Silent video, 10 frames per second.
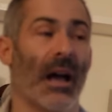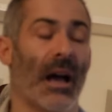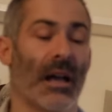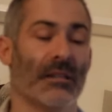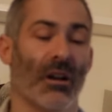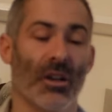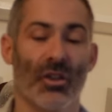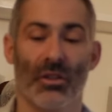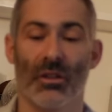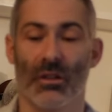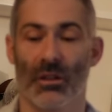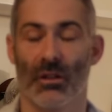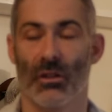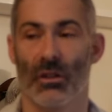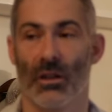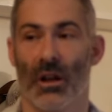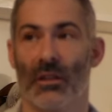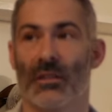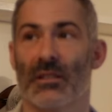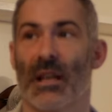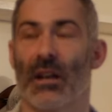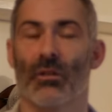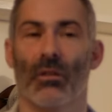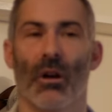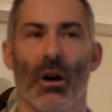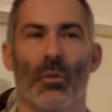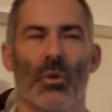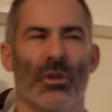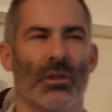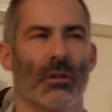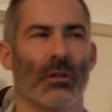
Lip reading: And I couldn't understand, not that I would